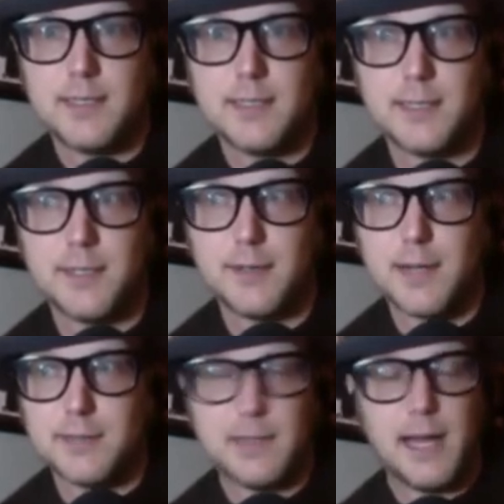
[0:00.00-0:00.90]
you
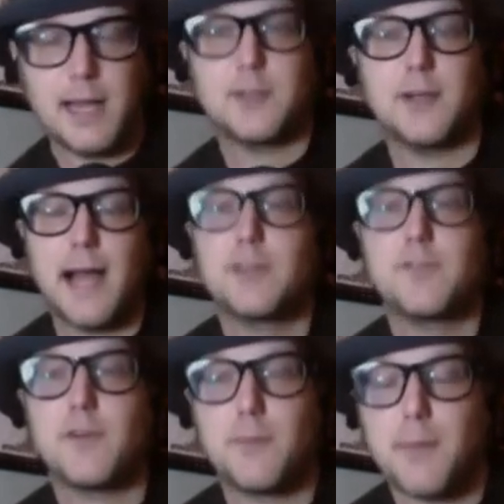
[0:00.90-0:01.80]
know, either out
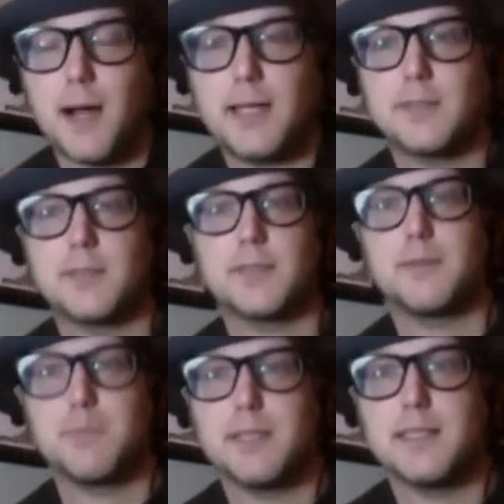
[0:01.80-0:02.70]
of our mind or
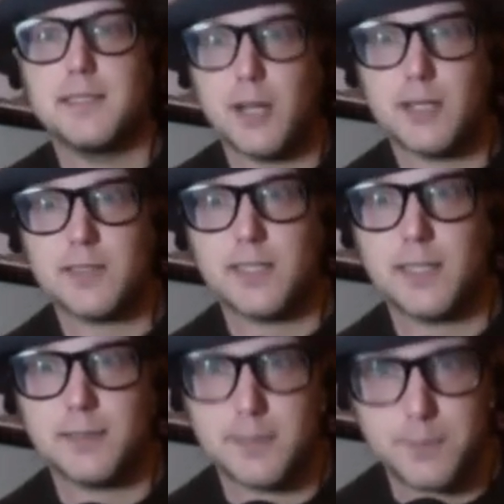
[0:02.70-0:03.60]
completely
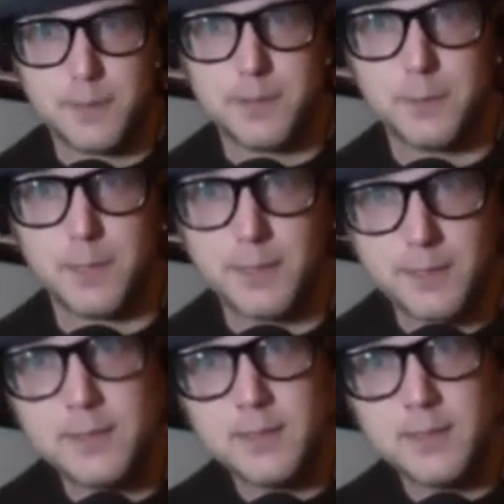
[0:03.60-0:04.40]
docile in a weird way.